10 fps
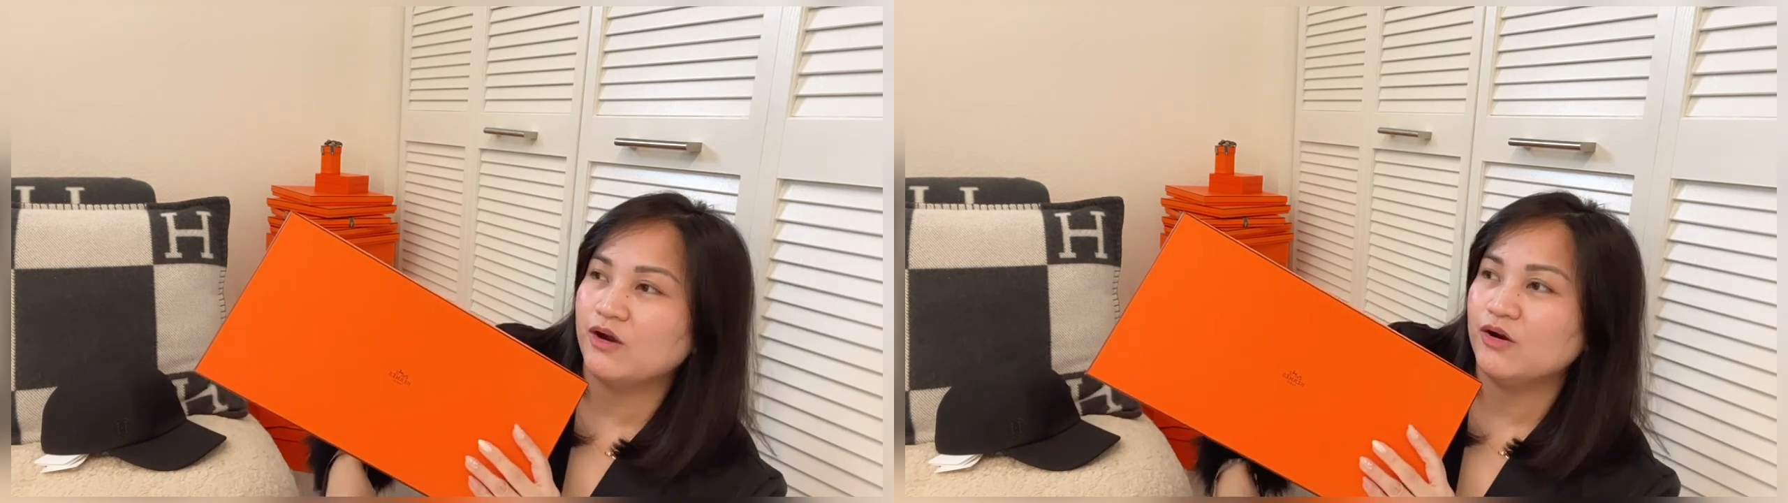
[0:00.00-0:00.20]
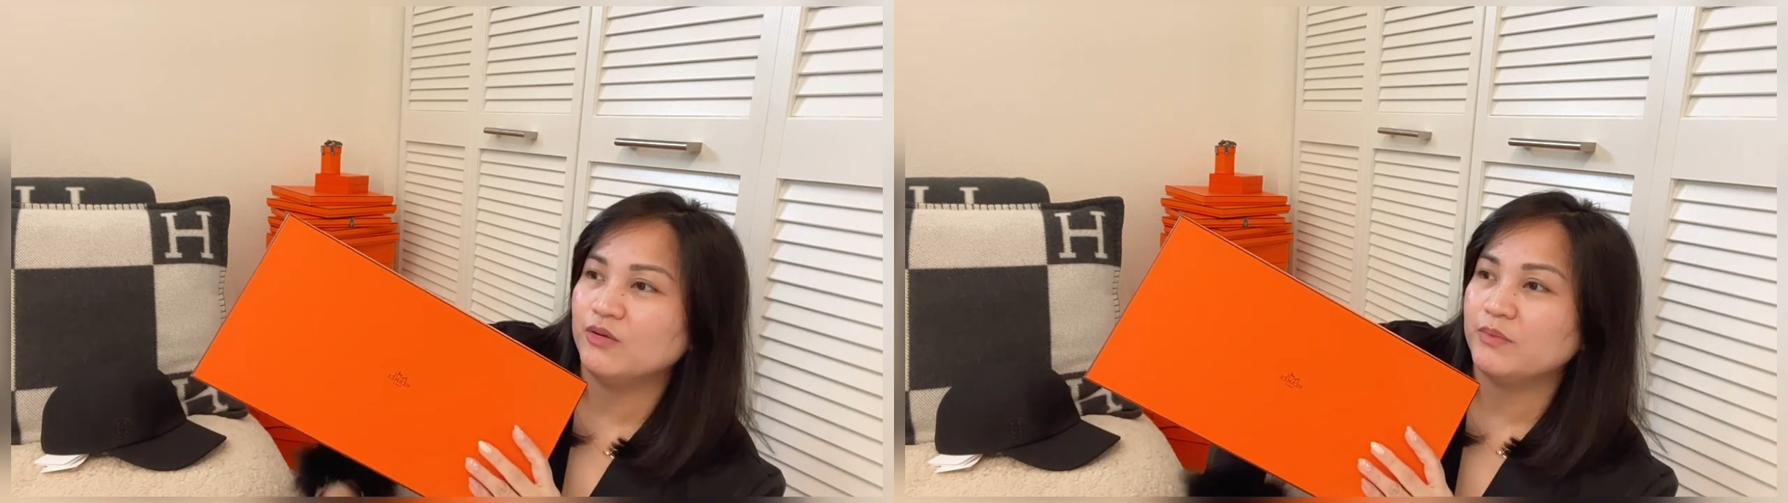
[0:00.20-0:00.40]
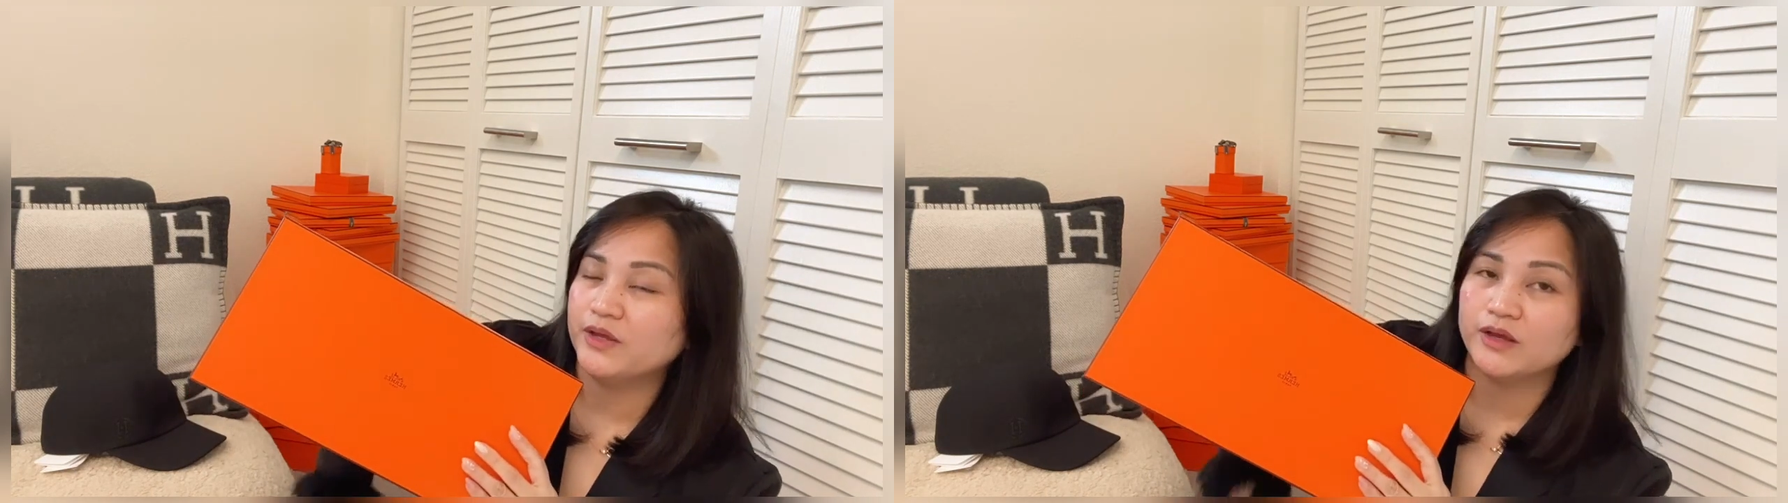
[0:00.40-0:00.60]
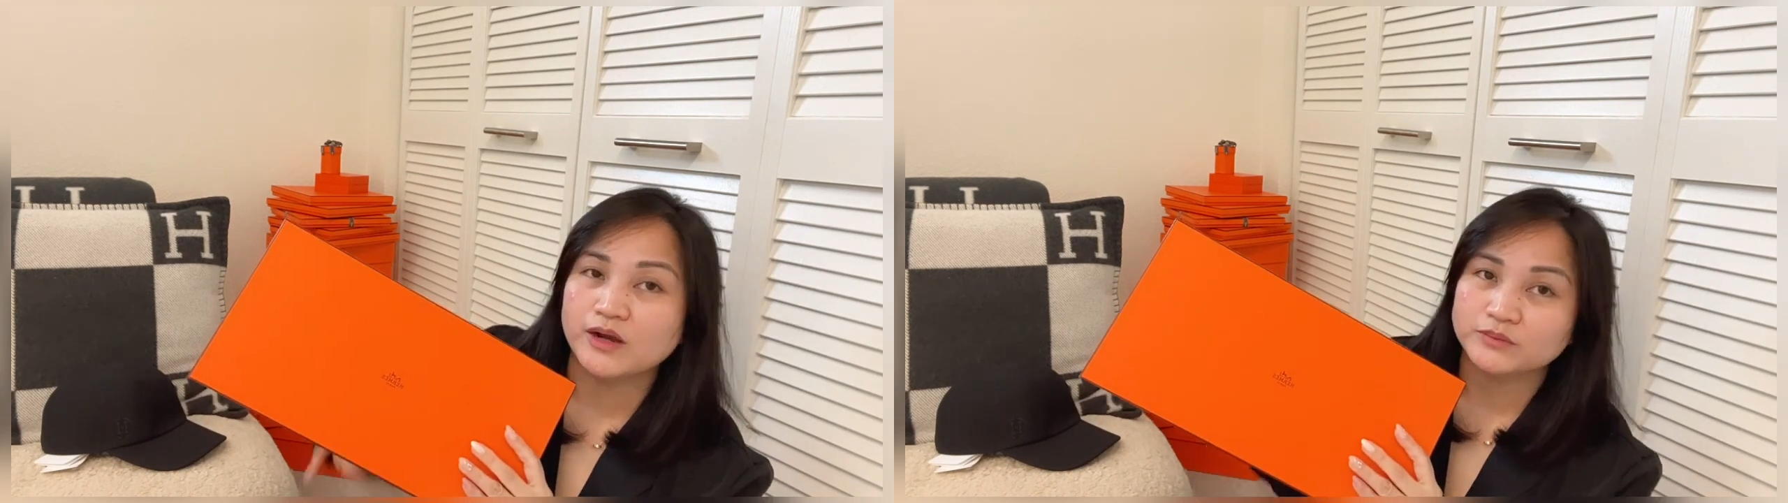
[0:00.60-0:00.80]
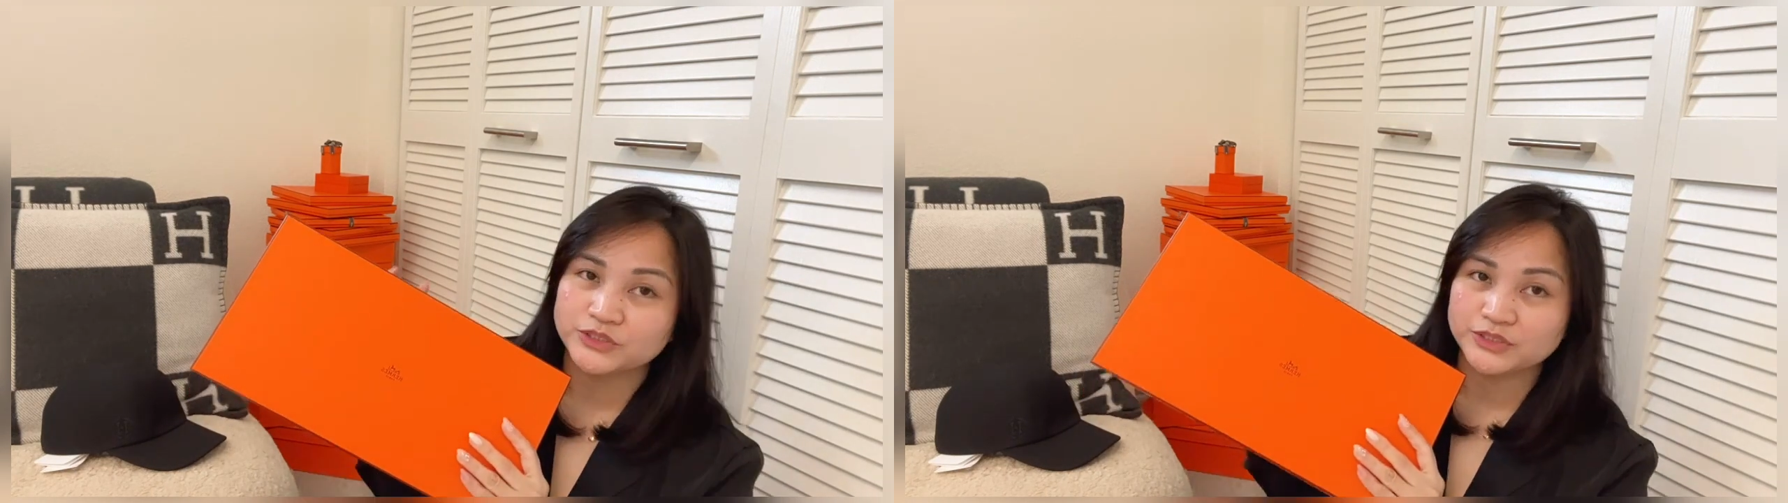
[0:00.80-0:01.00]
on my
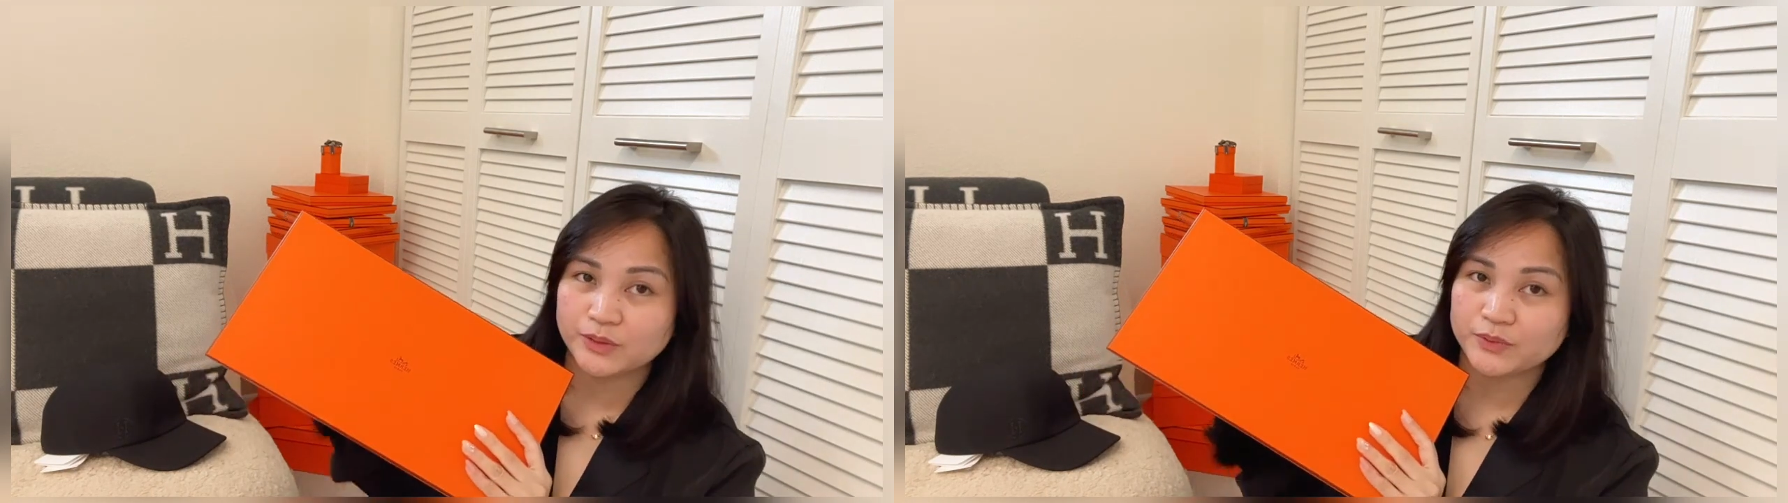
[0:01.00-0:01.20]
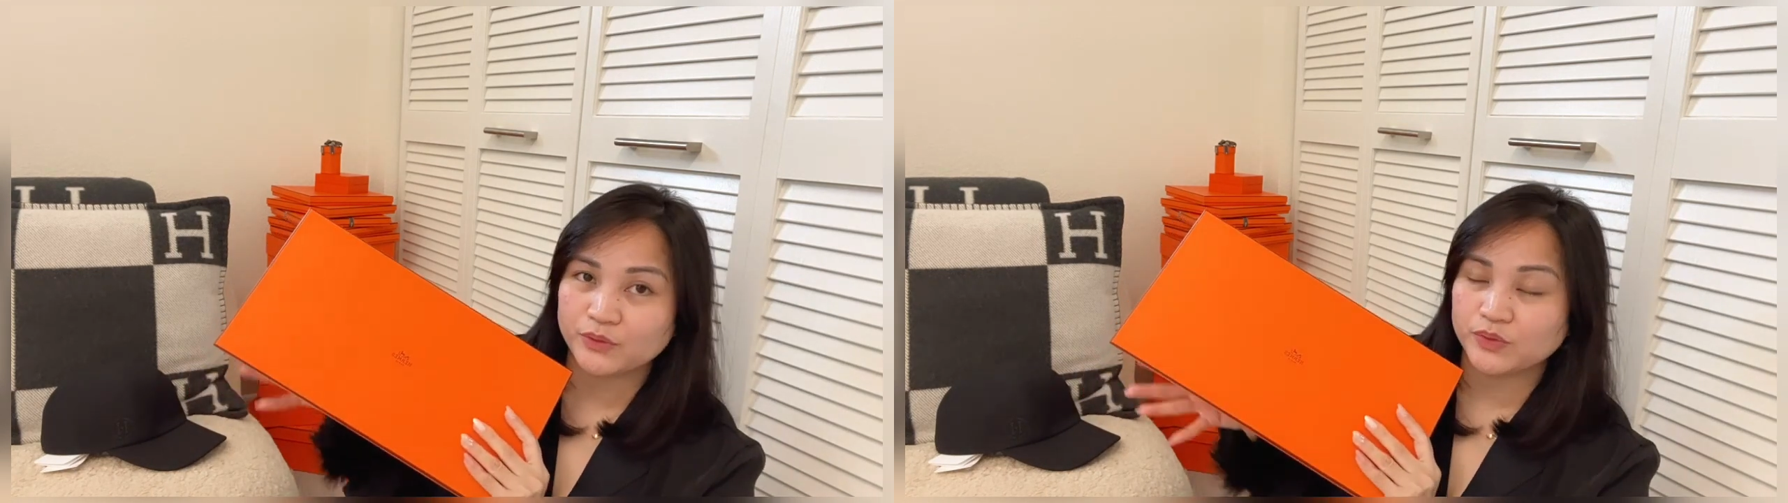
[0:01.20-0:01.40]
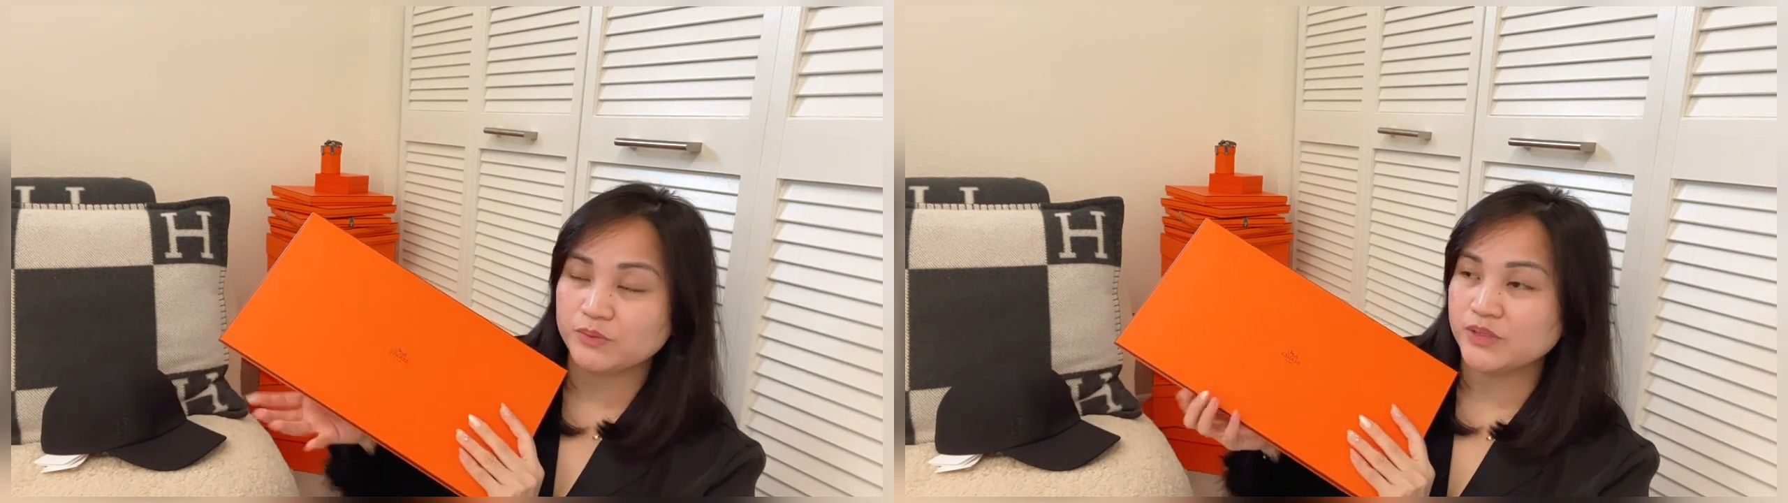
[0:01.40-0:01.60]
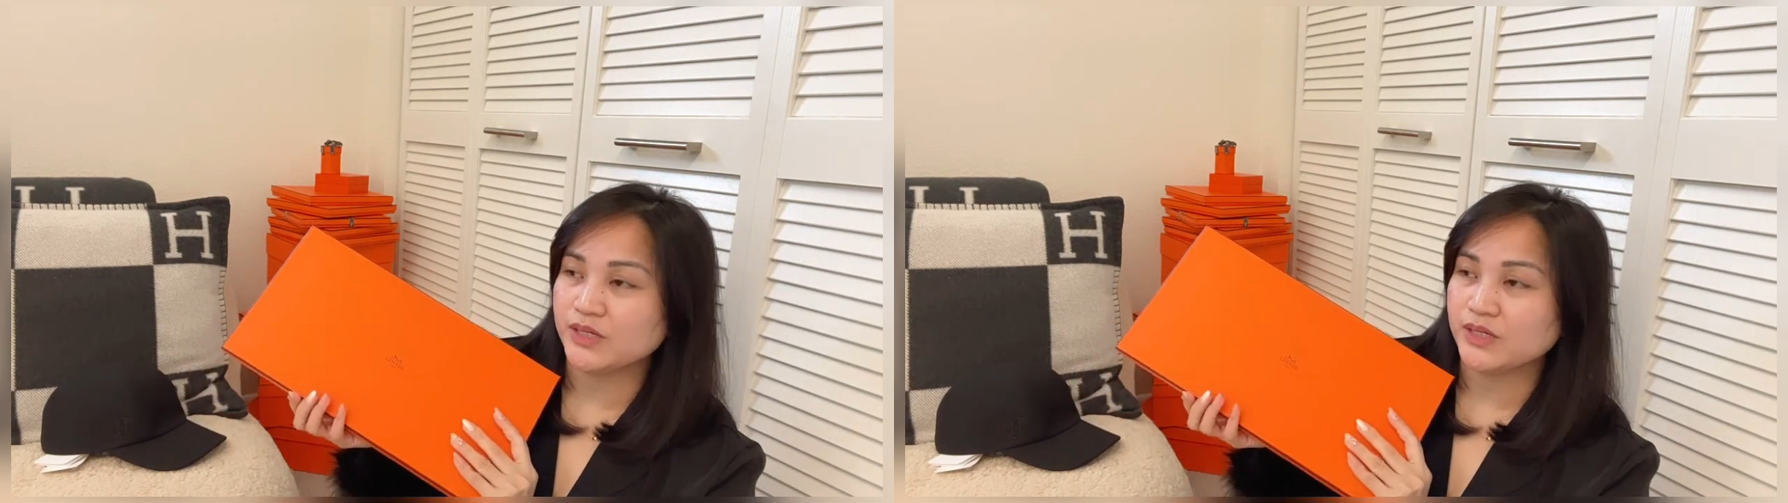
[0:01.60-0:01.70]
Come Shopping With Me